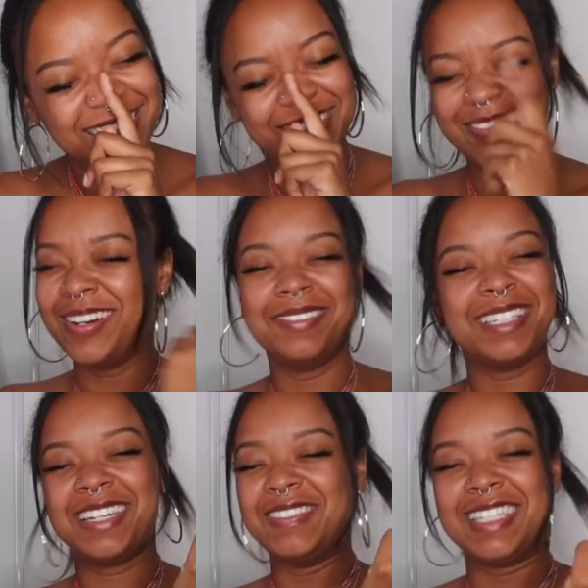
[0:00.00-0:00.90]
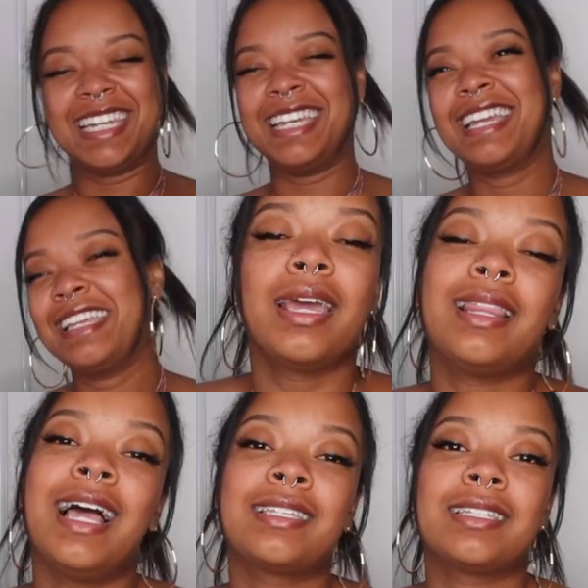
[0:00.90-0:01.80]
What was I even saying? And
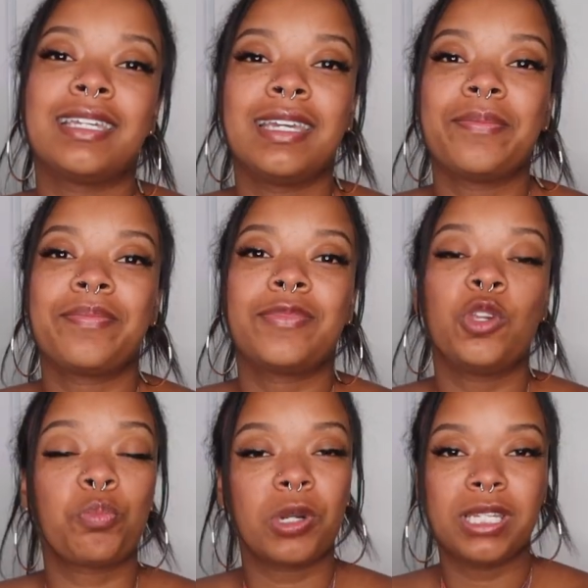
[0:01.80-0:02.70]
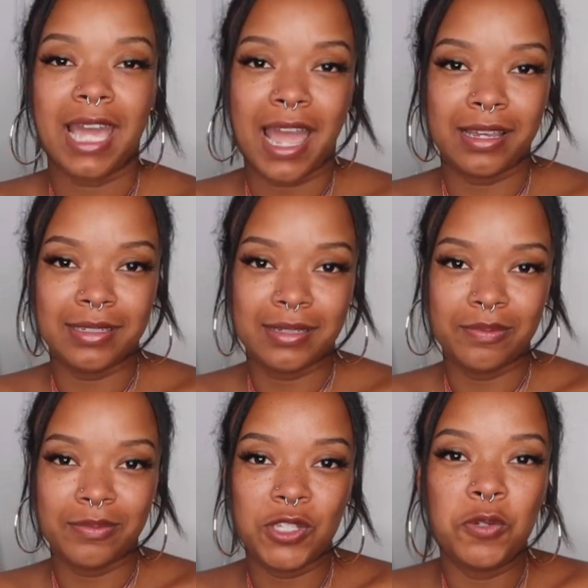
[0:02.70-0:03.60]
lastly, you protect.
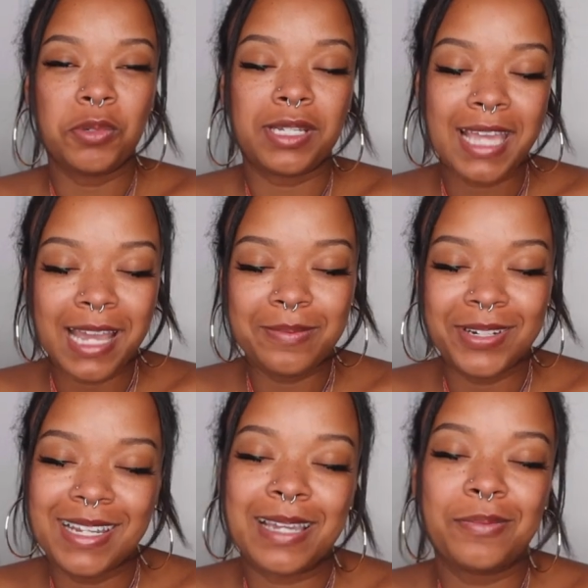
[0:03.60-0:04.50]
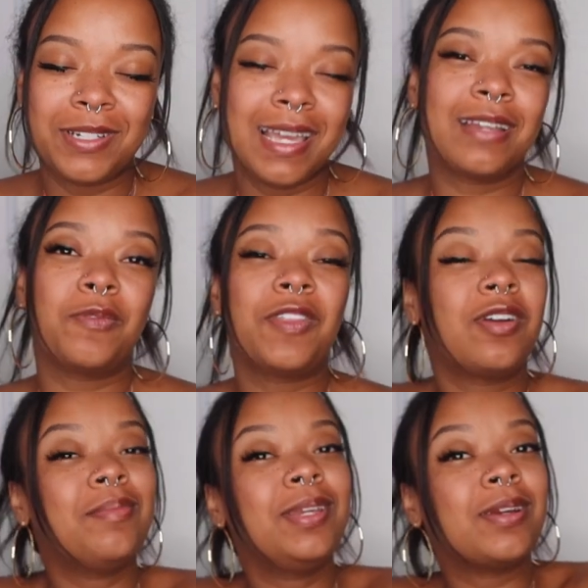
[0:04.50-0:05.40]
You protect. Whether
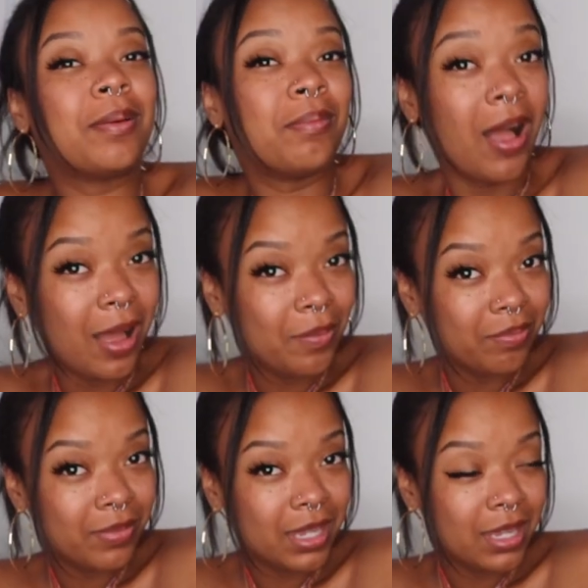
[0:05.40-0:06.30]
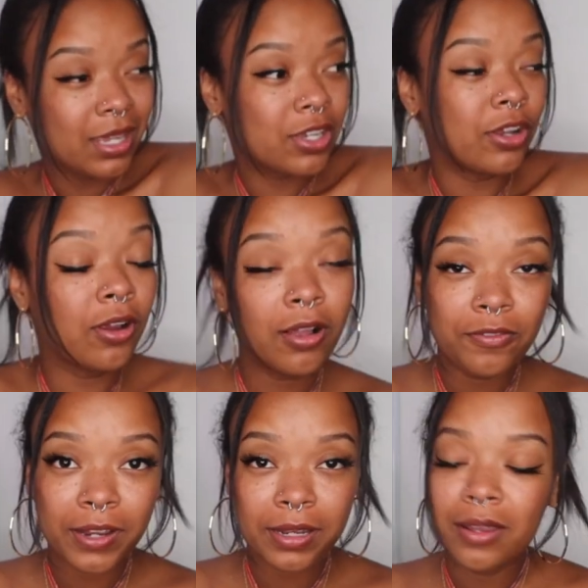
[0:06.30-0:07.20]
it be your mom, your
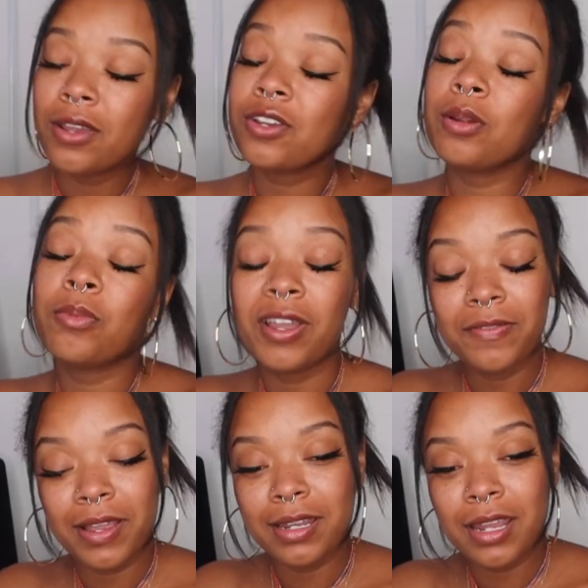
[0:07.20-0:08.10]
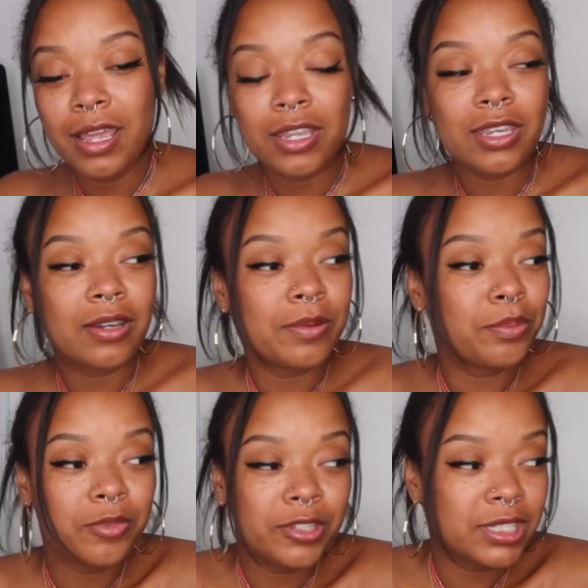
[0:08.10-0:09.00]
girlfriend, your boyfriend, your
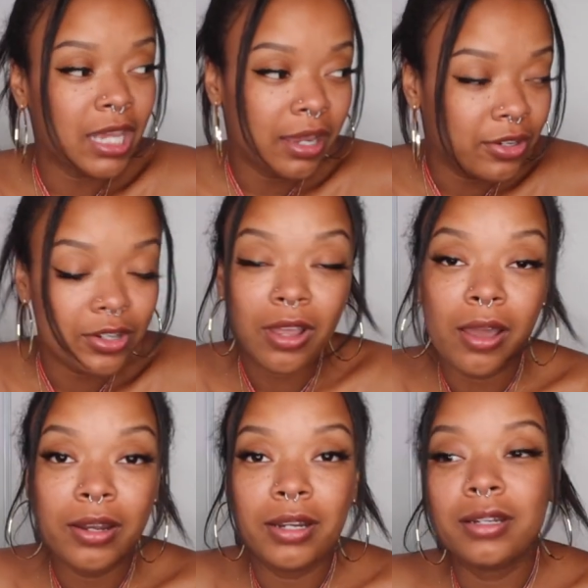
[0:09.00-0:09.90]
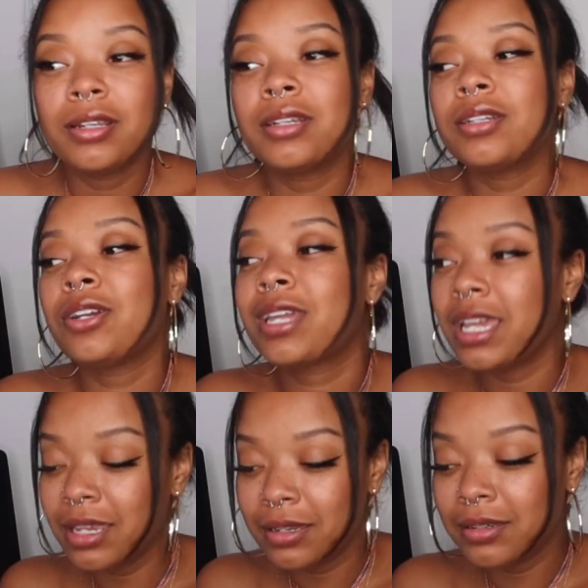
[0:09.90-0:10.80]
son, your daughter, your
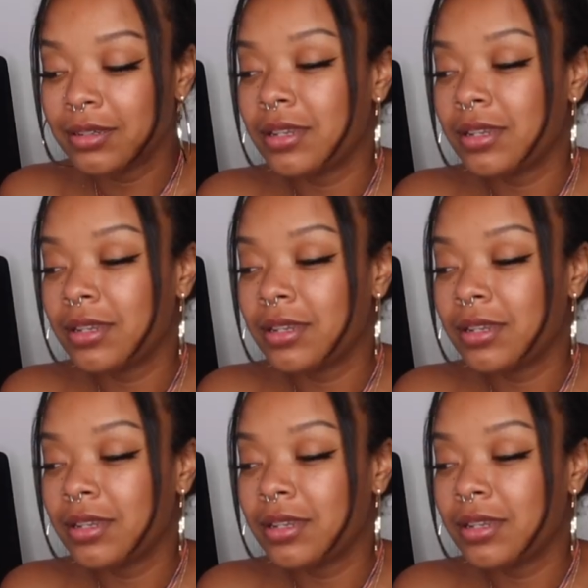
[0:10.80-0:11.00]
kid,